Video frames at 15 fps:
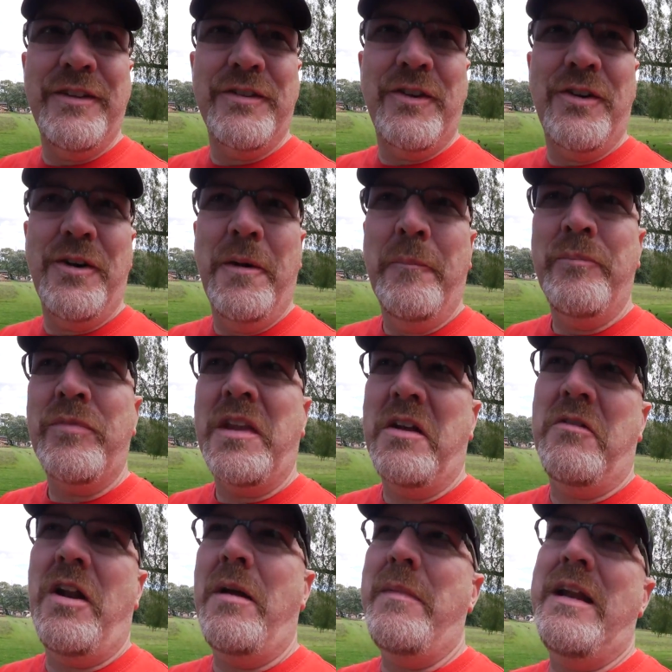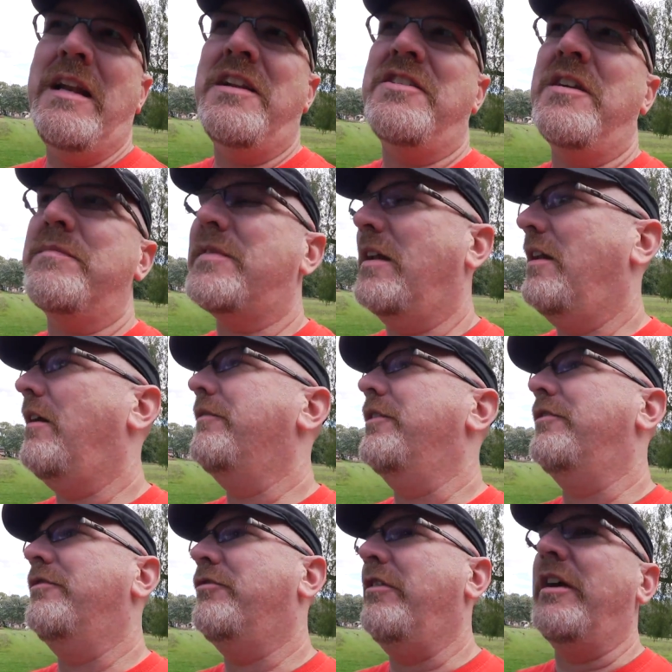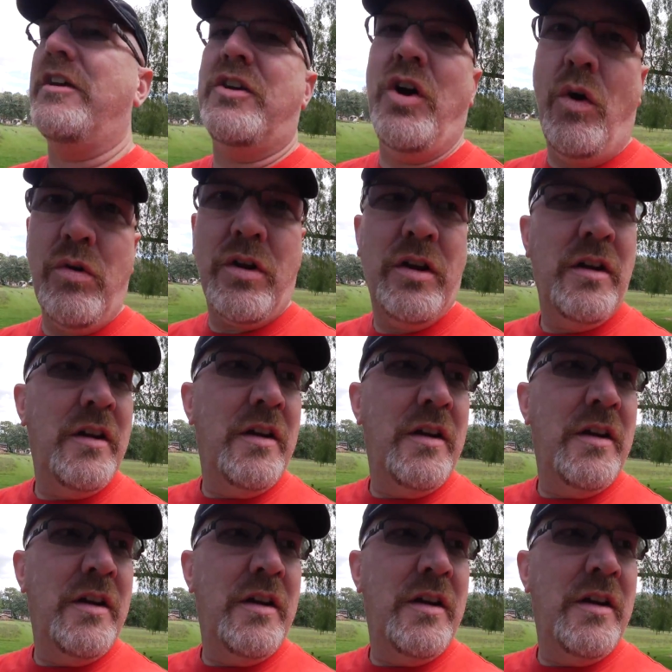So when I'm eating chips, I love to drink Coke